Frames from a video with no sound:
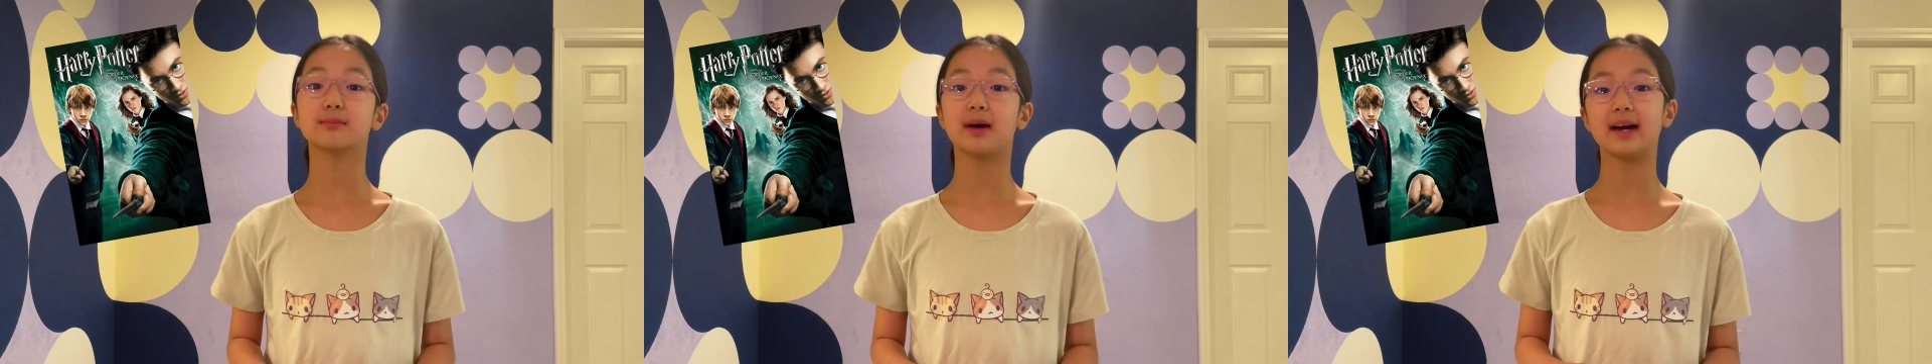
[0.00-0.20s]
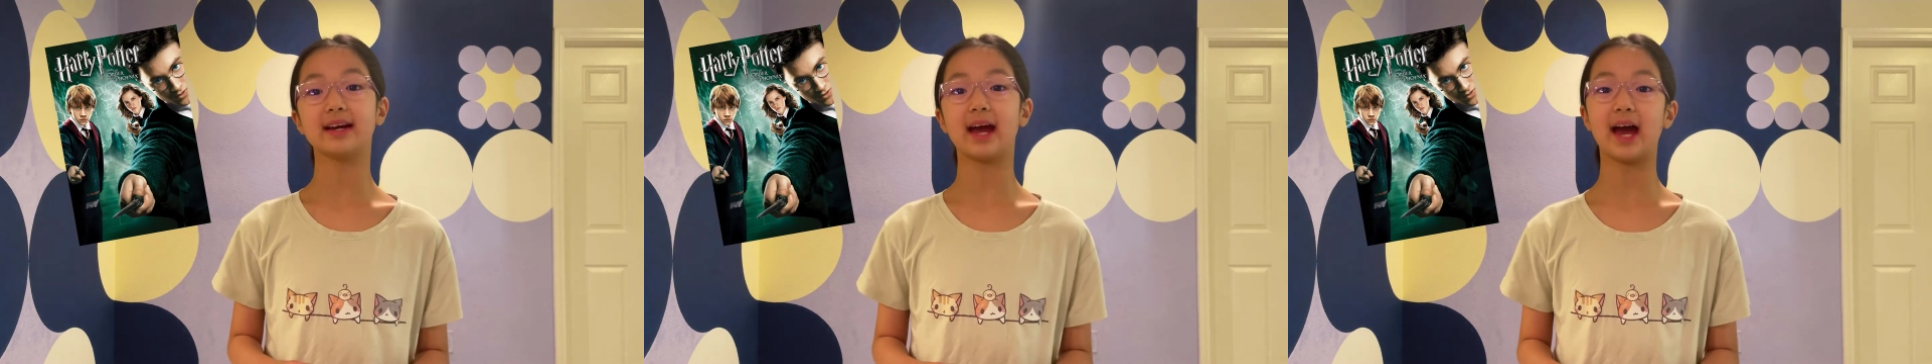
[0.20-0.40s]

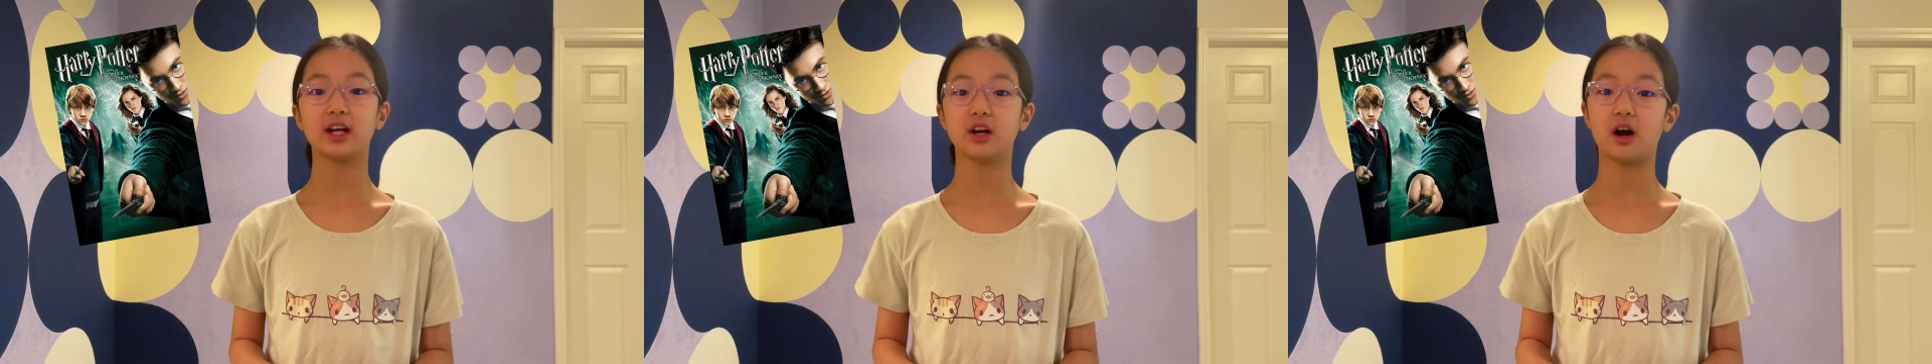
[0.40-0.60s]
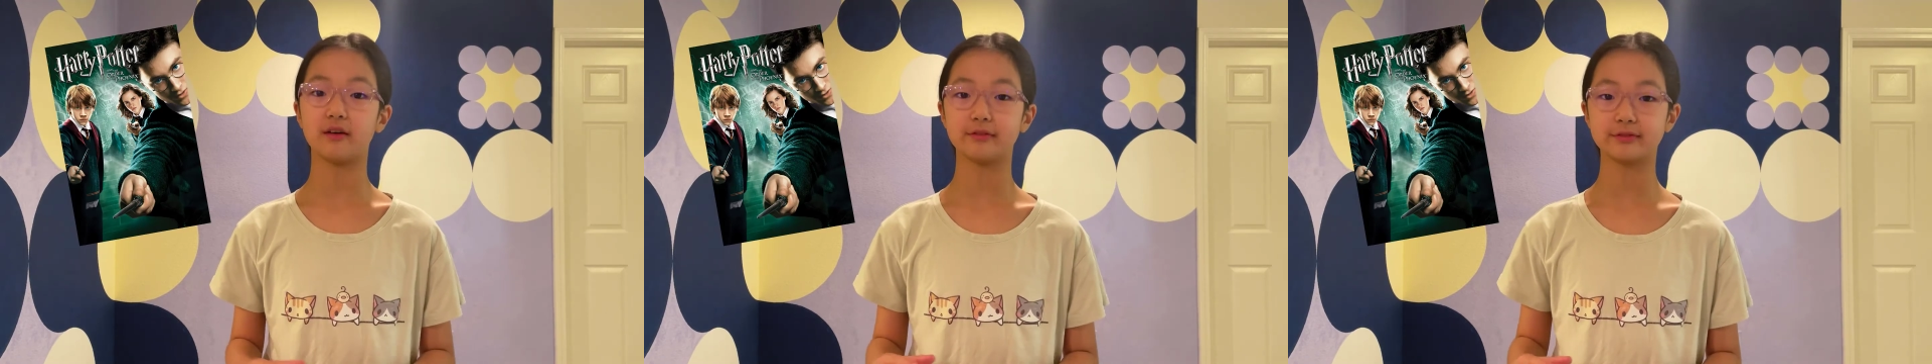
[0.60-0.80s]
my
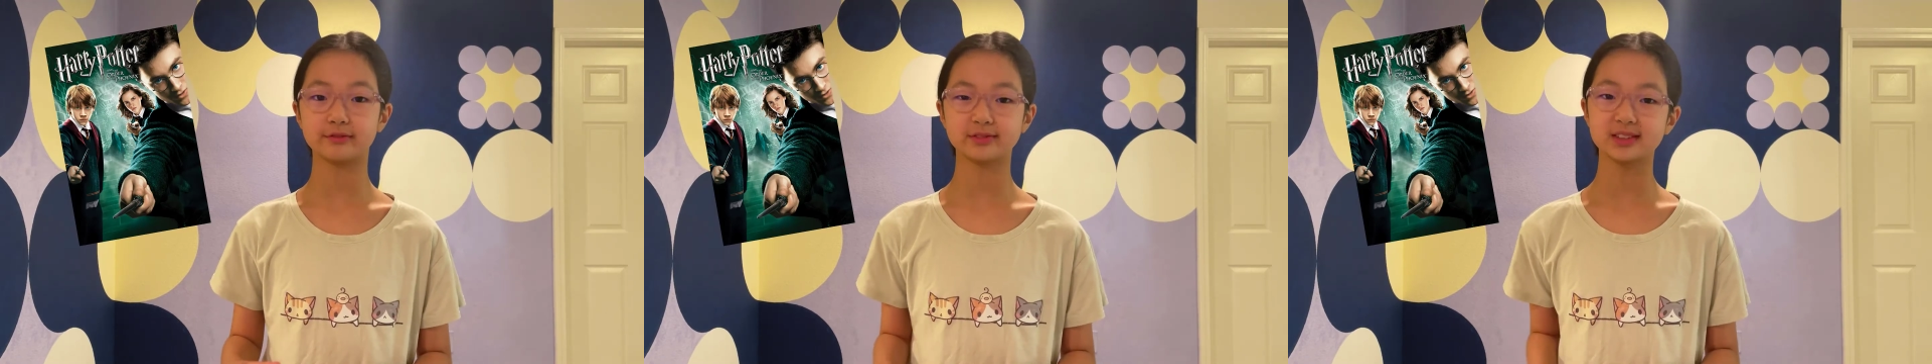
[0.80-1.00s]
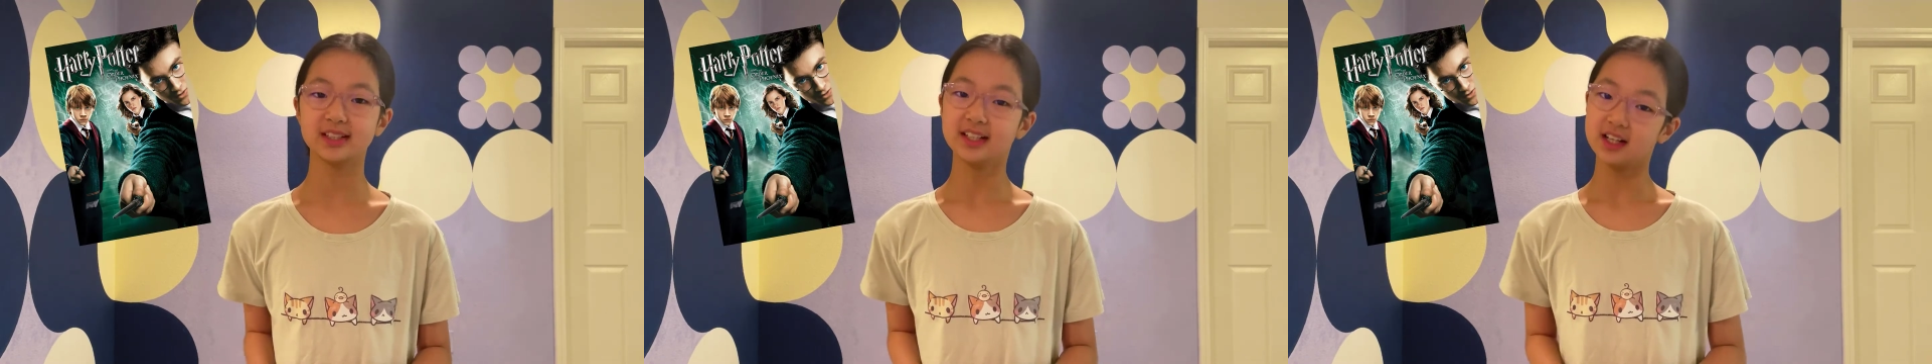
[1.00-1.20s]
head
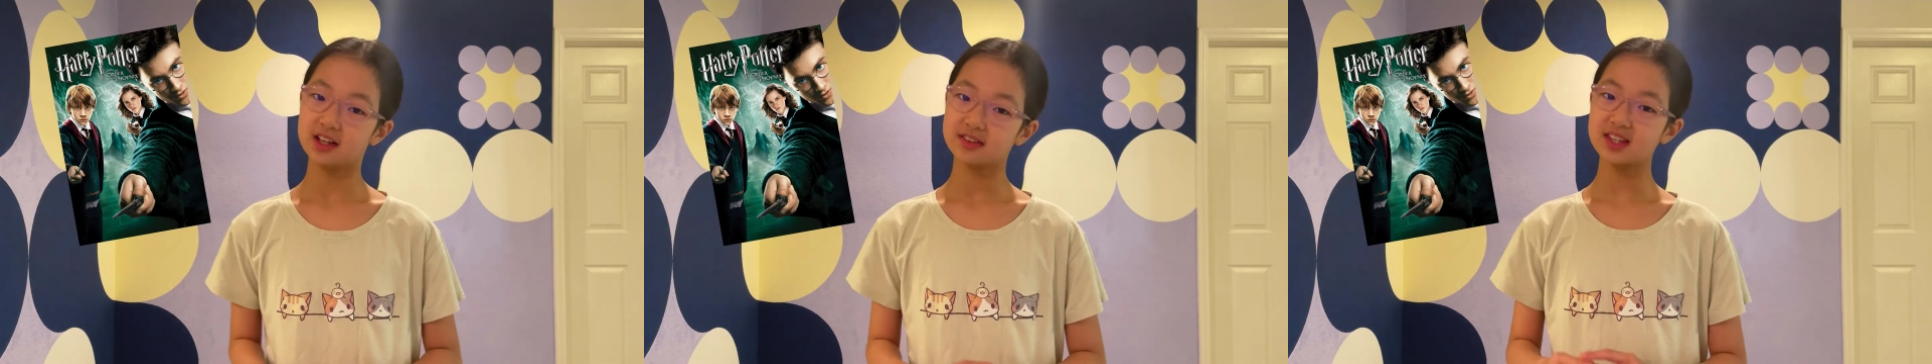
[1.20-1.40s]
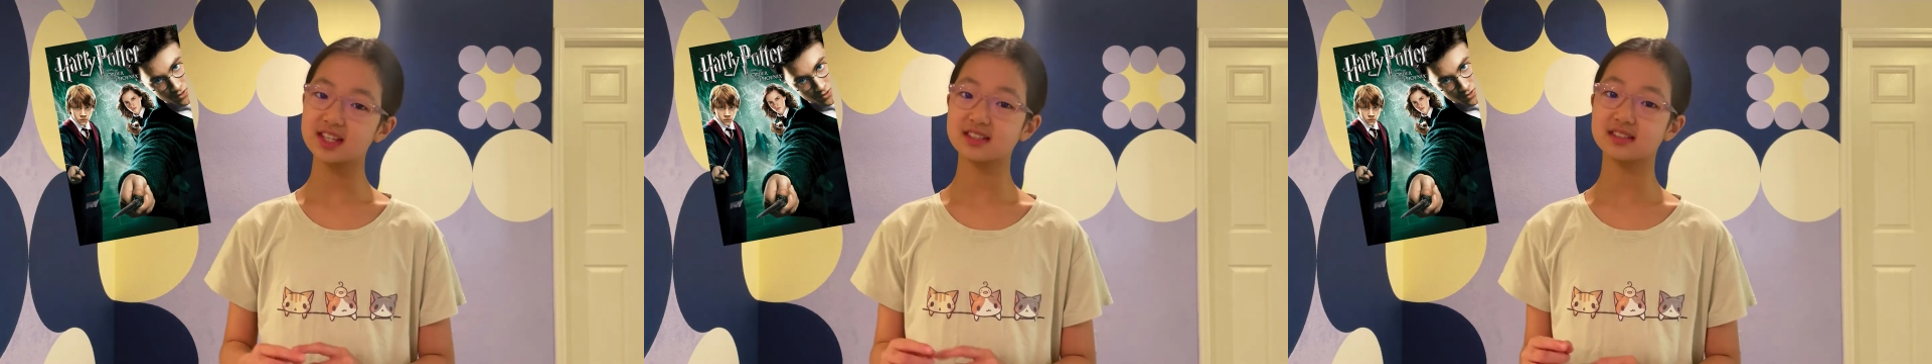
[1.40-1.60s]
off.
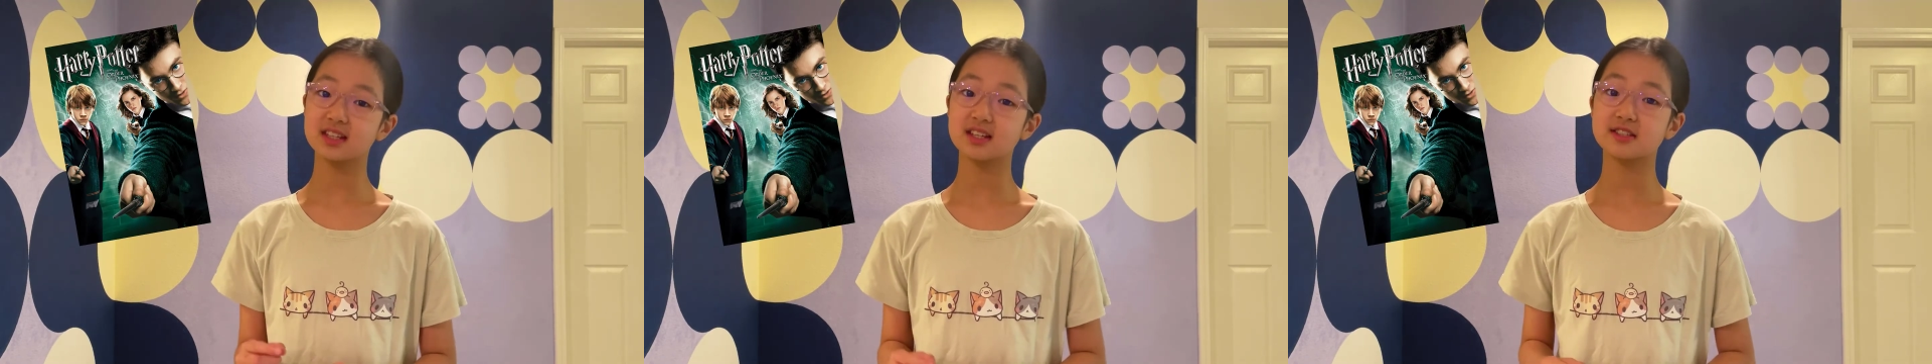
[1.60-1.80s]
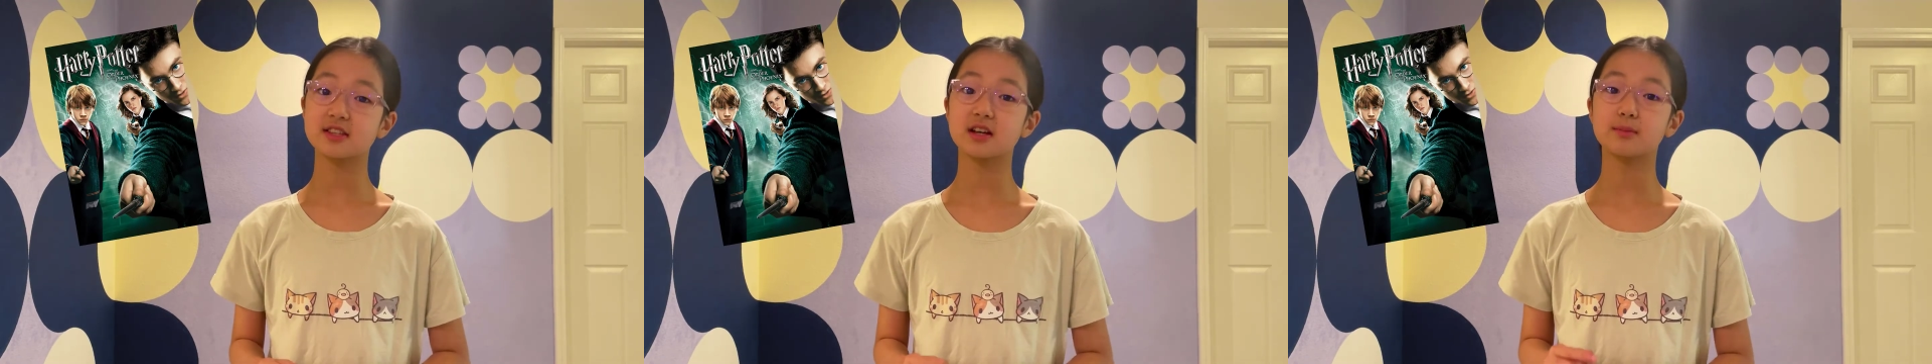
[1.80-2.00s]

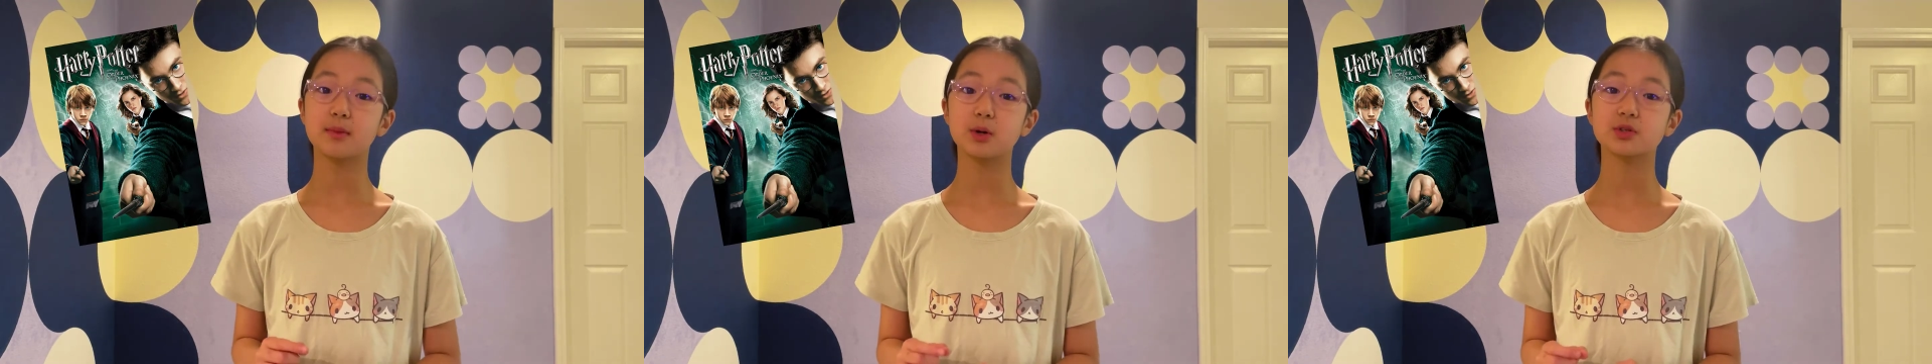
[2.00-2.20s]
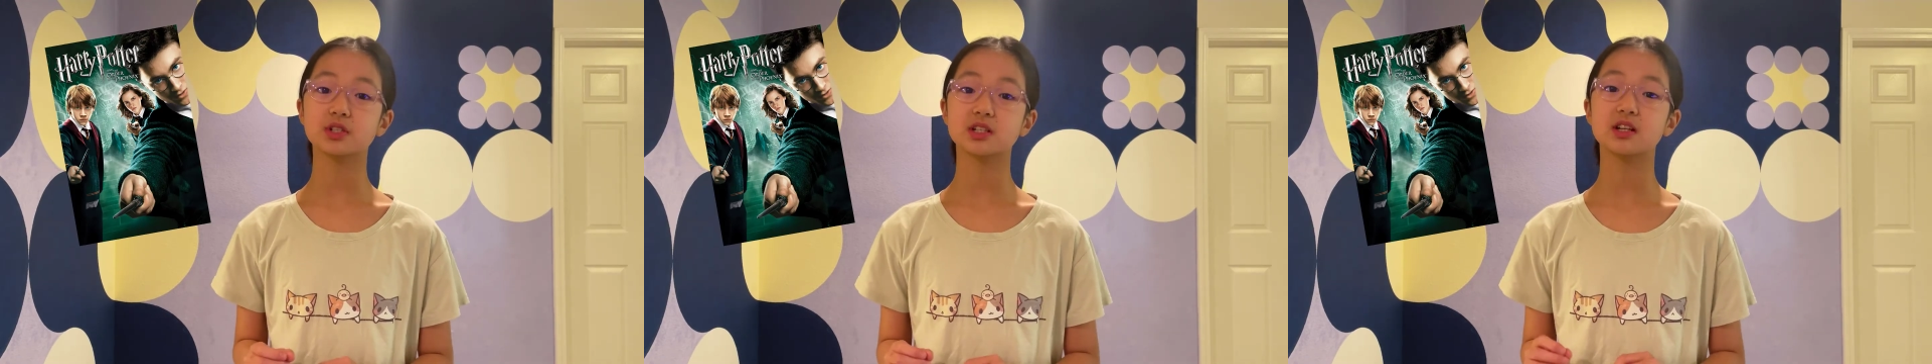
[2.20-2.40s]
This is the
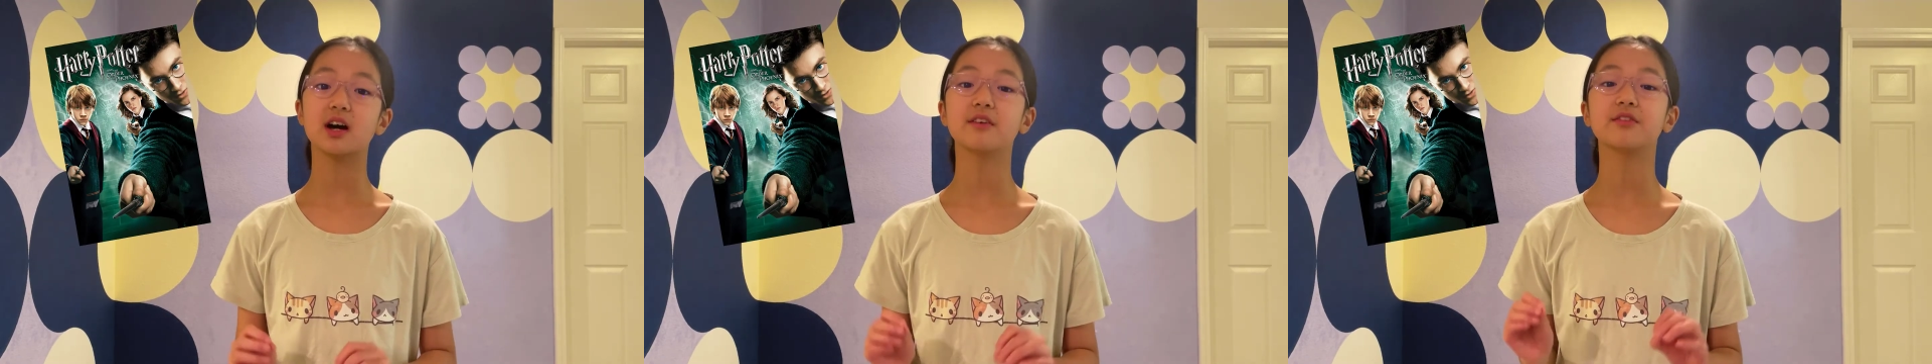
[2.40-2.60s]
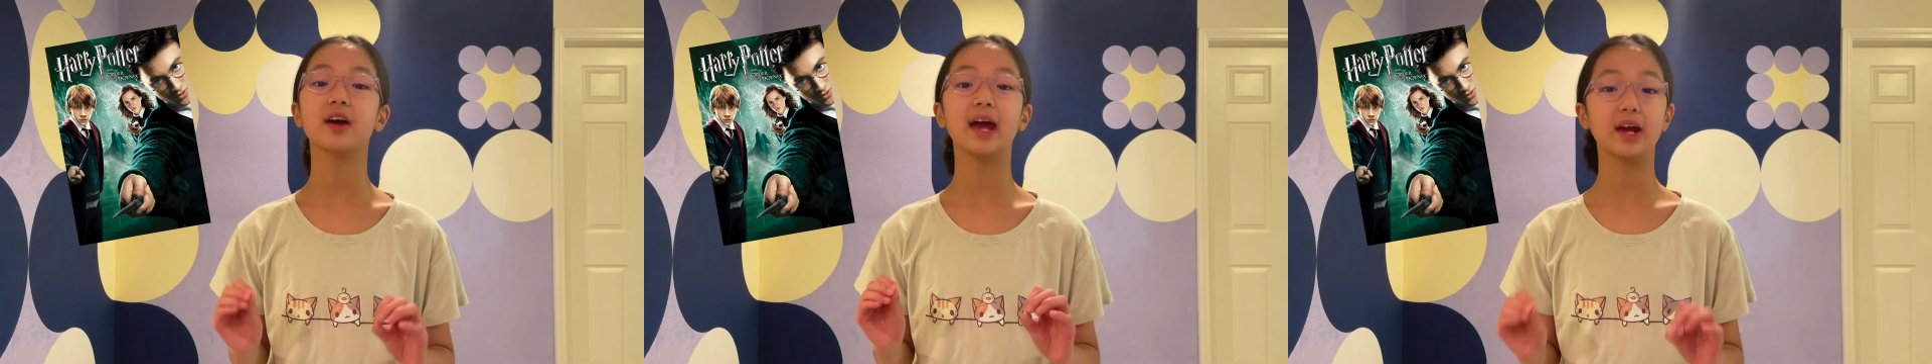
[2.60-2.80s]
emotion of